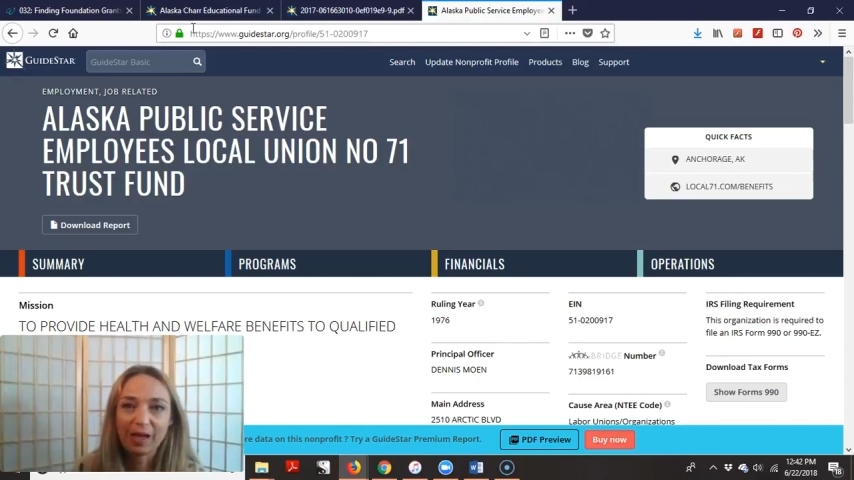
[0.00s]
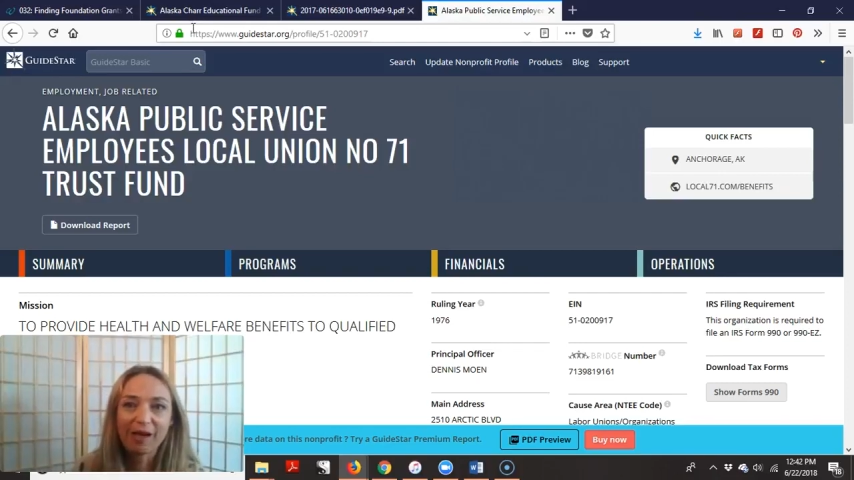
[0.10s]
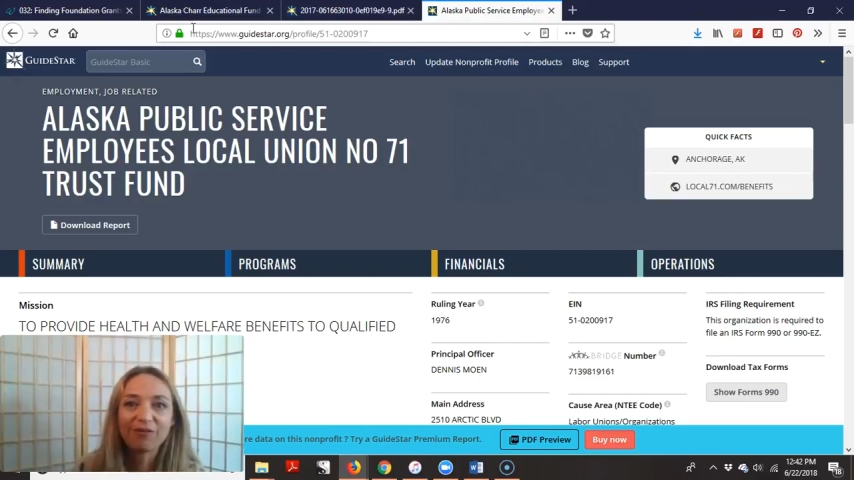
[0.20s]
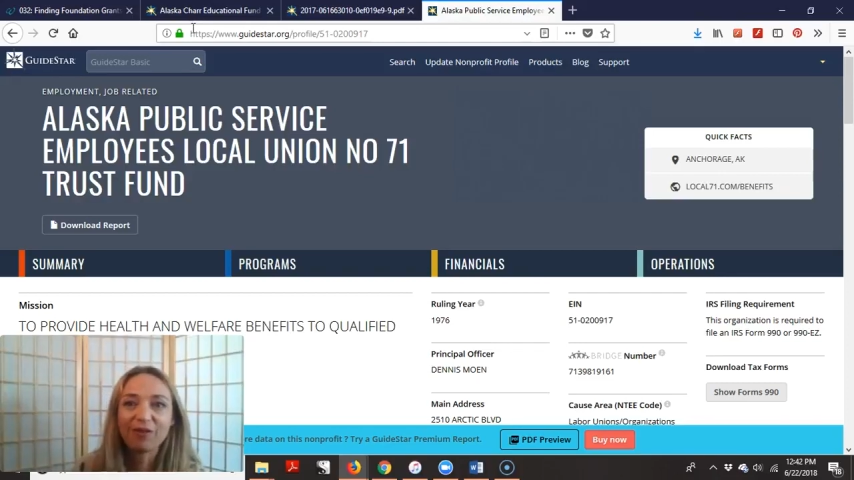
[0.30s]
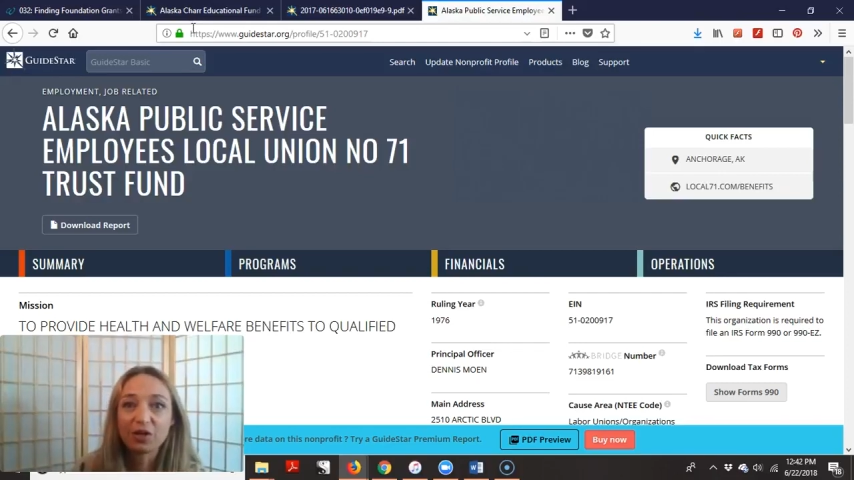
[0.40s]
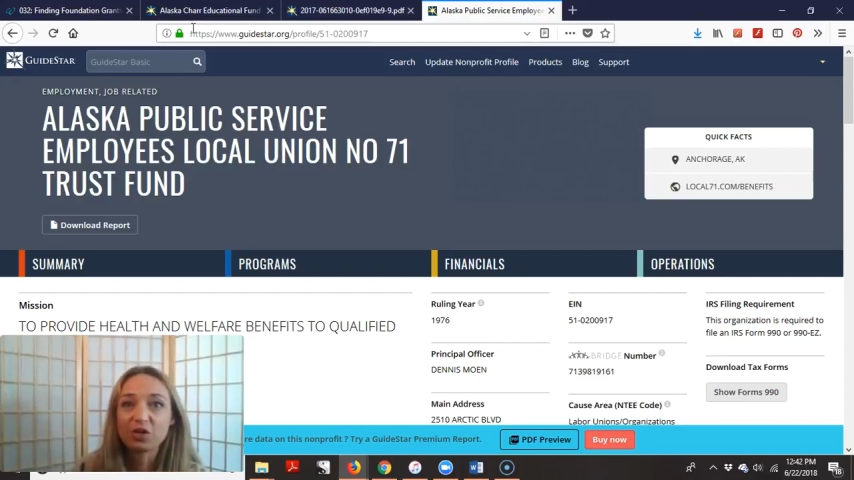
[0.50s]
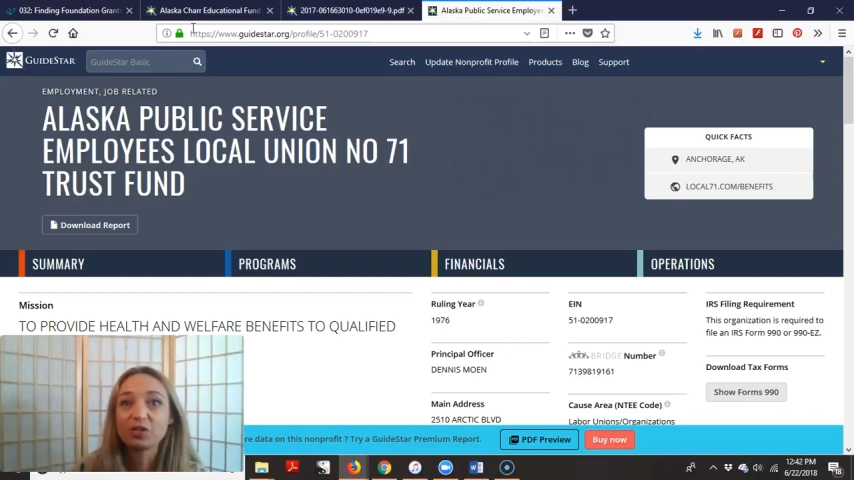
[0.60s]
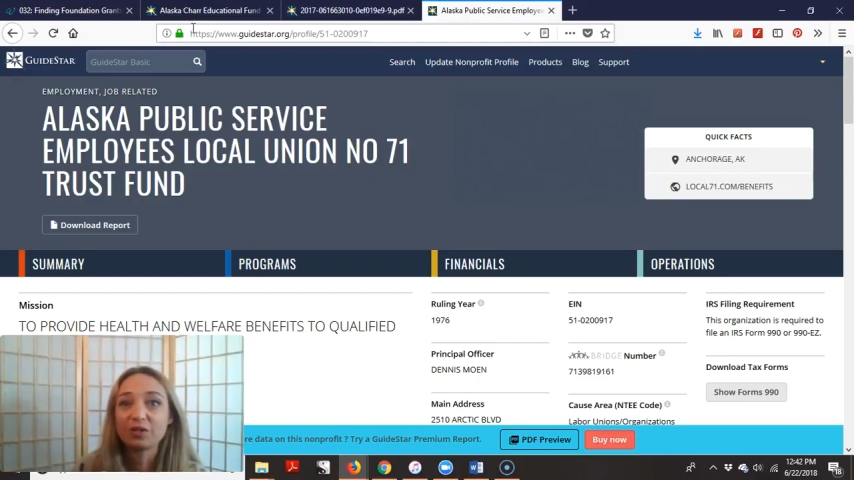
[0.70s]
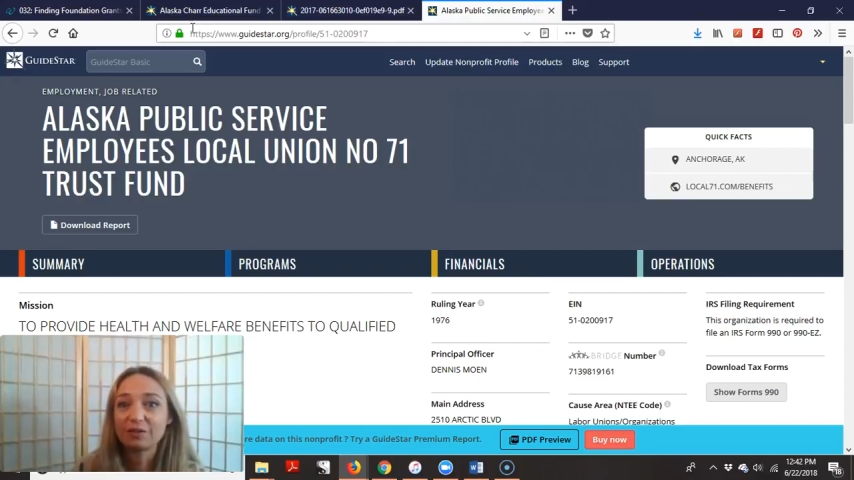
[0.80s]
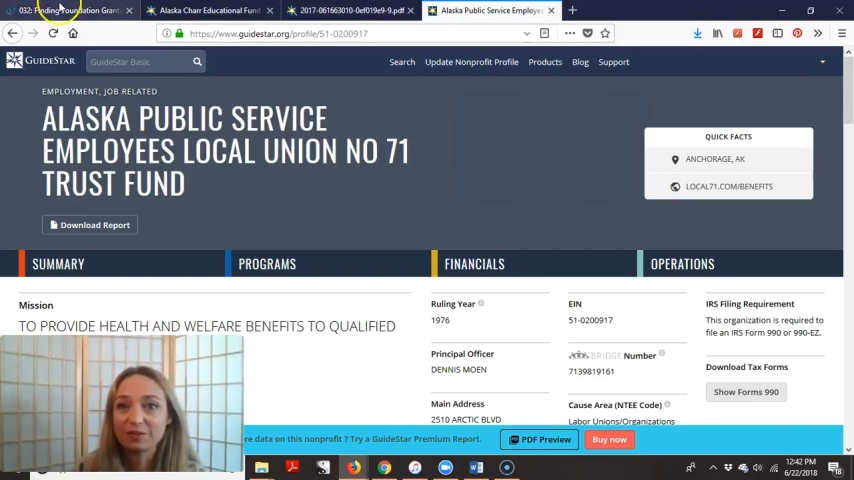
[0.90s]
Campfire
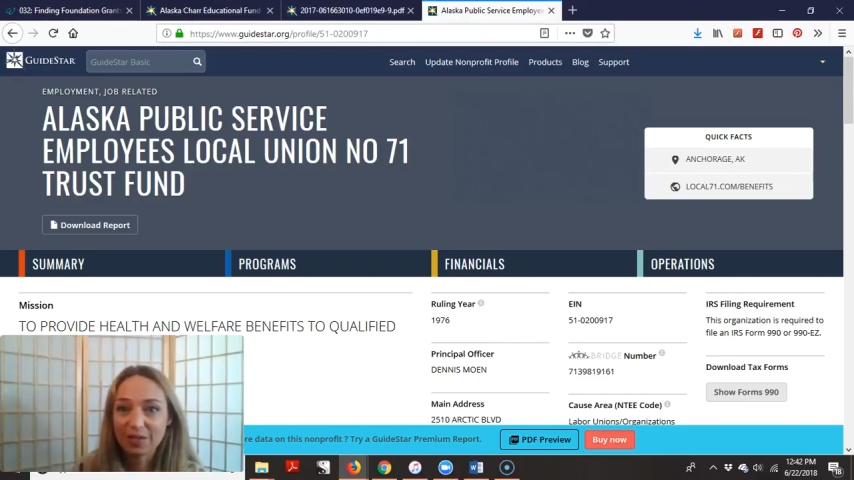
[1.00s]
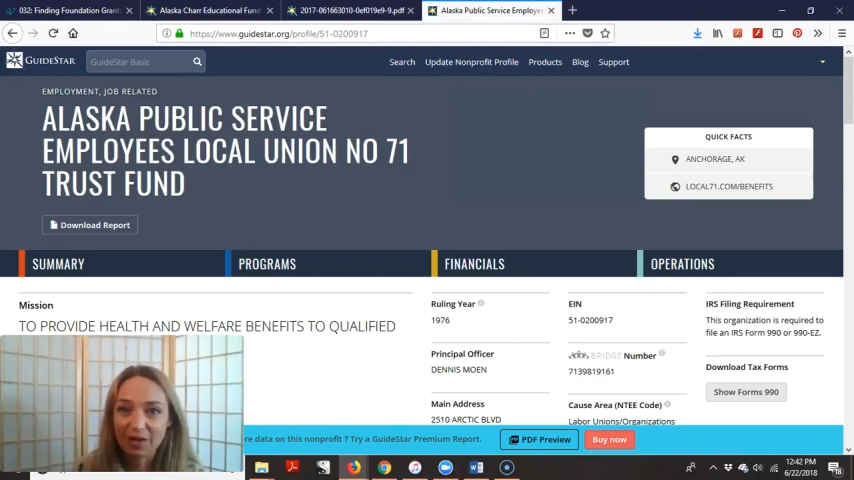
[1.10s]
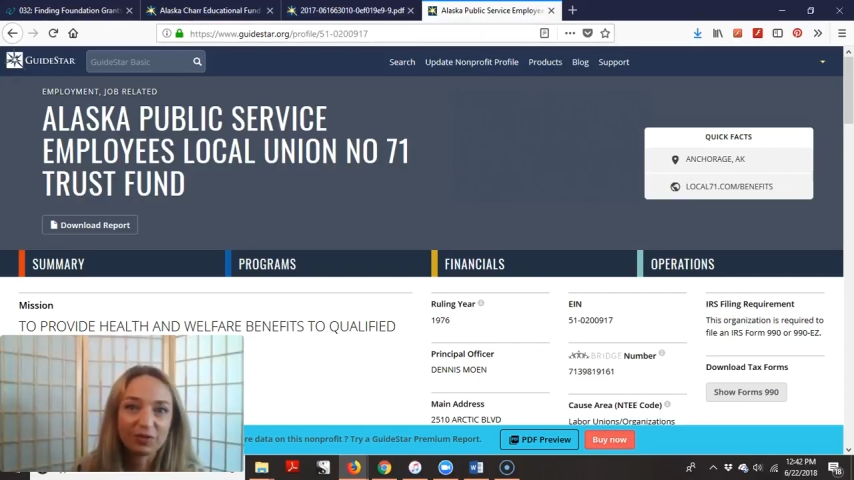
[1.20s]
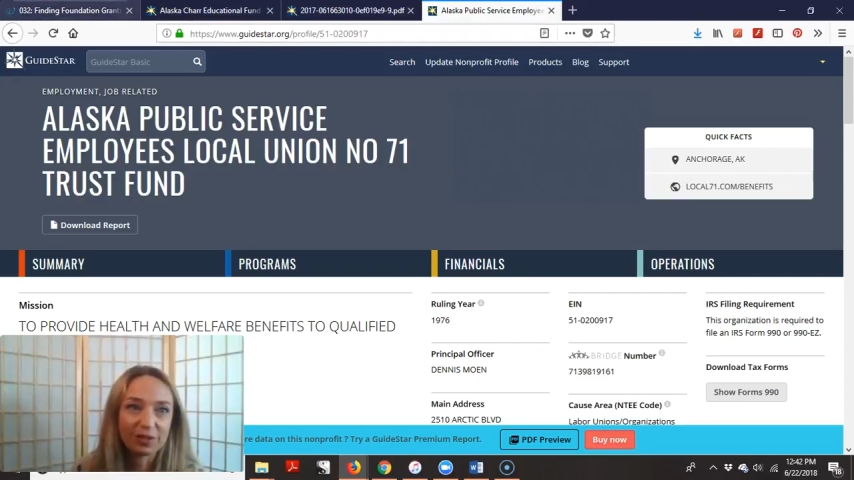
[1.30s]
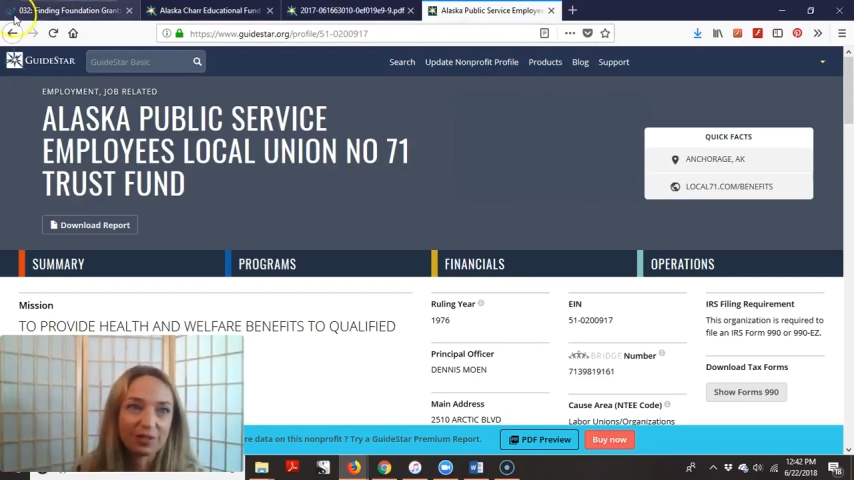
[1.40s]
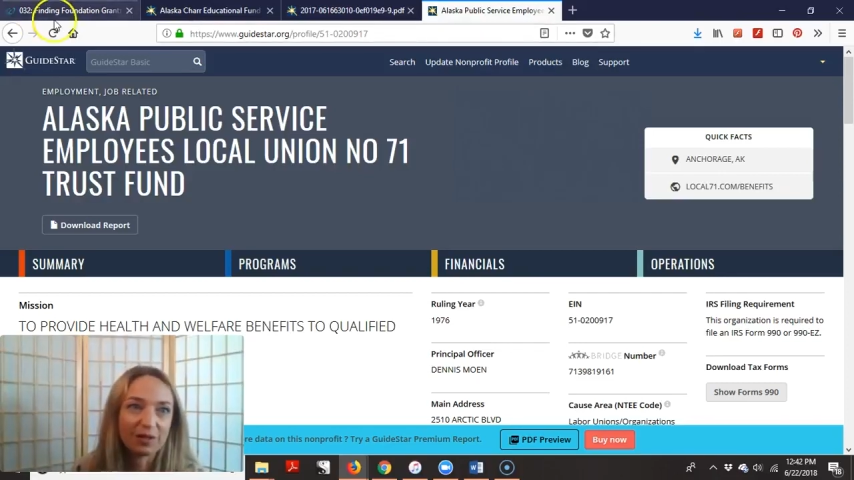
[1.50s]
definitely